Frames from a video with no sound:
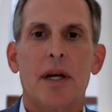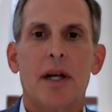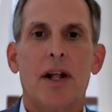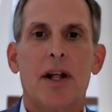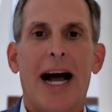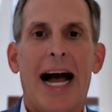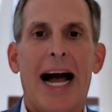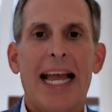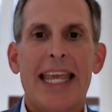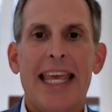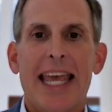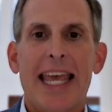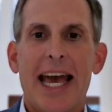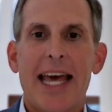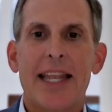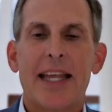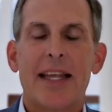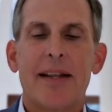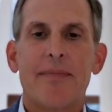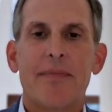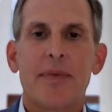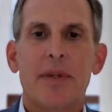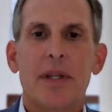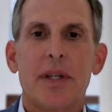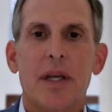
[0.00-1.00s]
I get
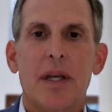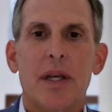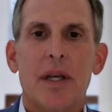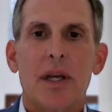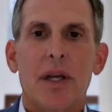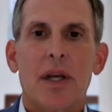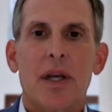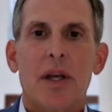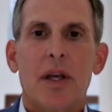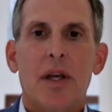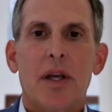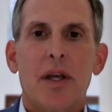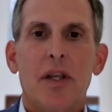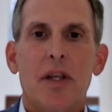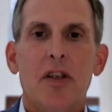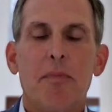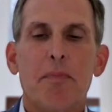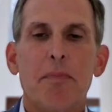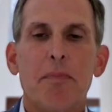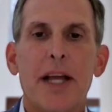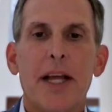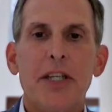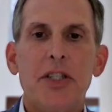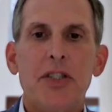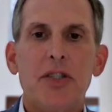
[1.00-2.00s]
it. You
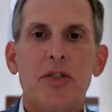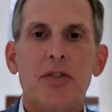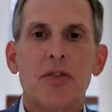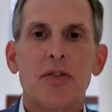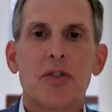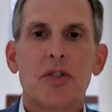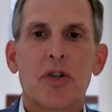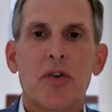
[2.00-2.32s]
placed your